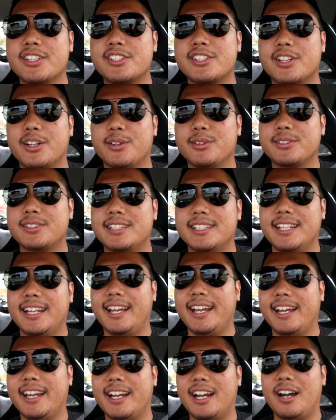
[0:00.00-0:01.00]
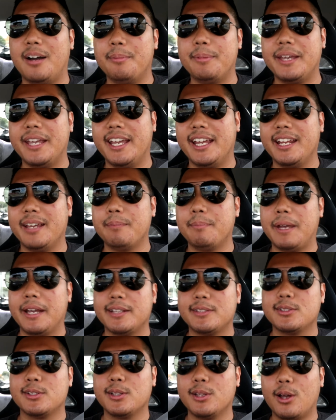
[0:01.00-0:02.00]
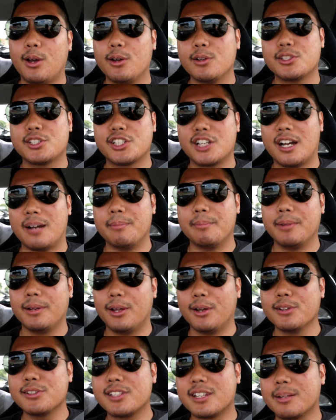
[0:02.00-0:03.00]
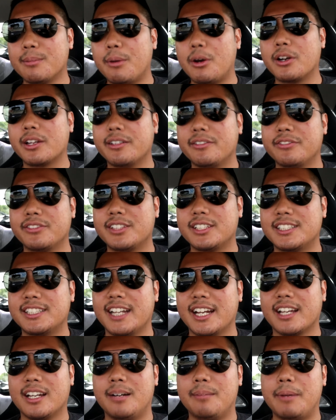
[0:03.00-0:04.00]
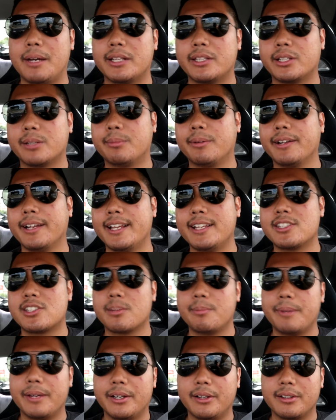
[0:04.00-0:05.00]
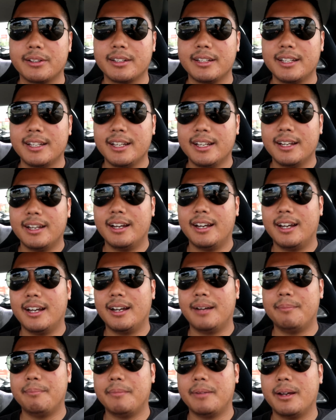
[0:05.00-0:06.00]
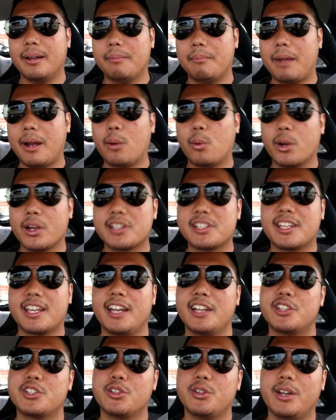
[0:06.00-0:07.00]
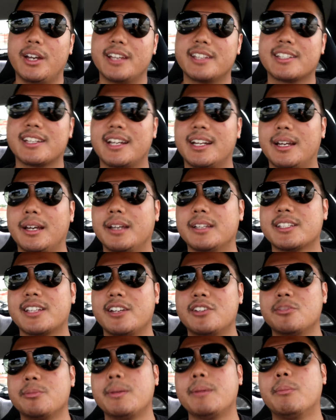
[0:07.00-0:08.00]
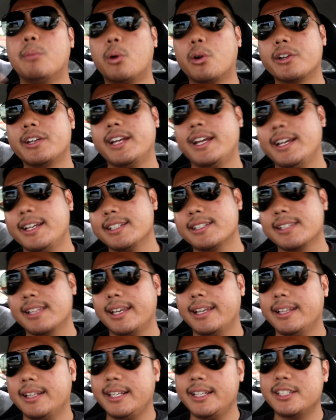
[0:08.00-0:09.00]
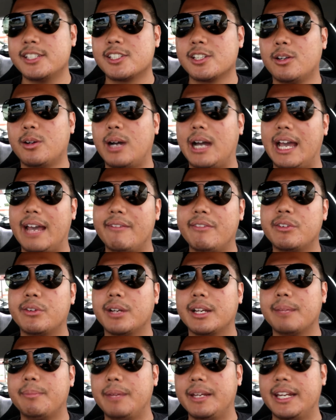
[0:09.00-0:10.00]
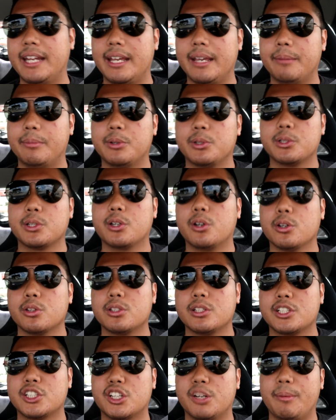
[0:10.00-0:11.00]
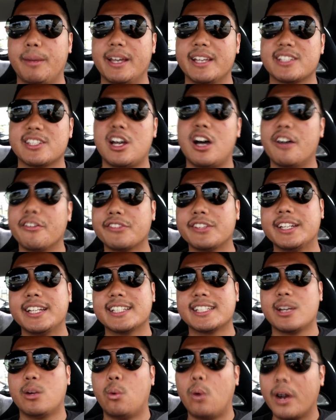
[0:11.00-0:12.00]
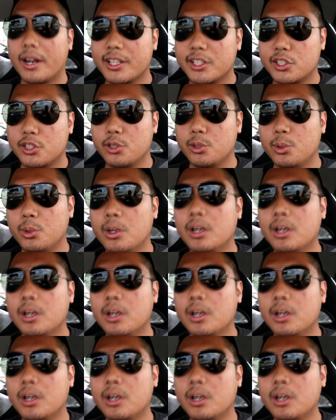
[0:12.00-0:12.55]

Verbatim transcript: So today I'll be heading back to Long's shop, Long's Automotive, to check on my turbo Lancer build. Um, my work schedule has kind of scheduled me more days lately, so I haven't really been able to go to the shop as often as I wanted to.